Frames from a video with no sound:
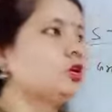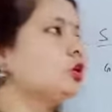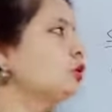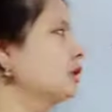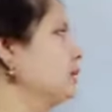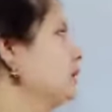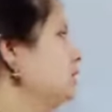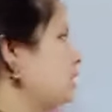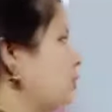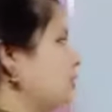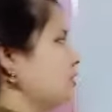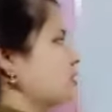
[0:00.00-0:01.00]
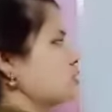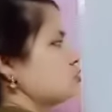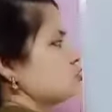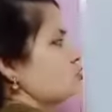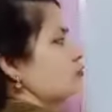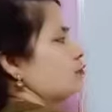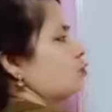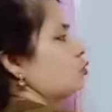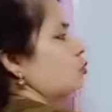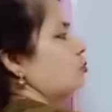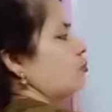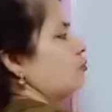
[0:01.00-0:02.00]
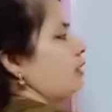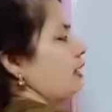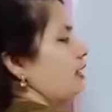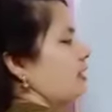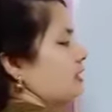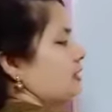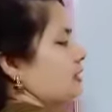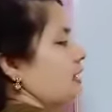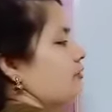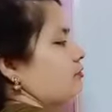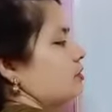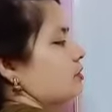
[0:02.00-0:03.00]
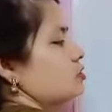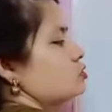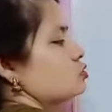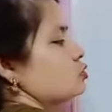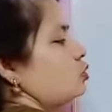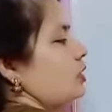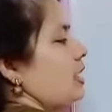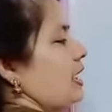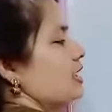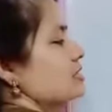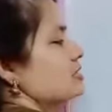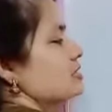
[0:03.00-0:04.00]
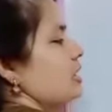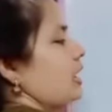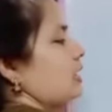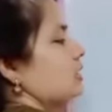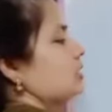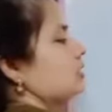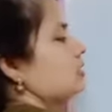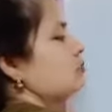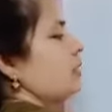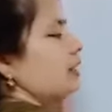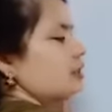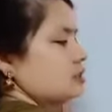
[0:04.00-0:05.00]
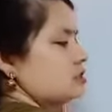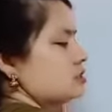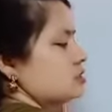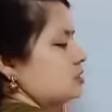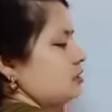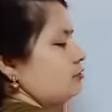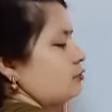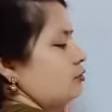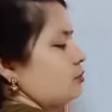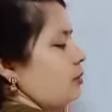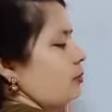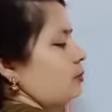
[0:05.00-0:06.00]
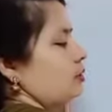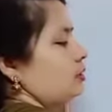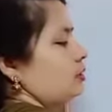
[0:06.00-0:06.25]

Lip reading: Okay, now in case of group 1, that one is known as alkali metals, if you remember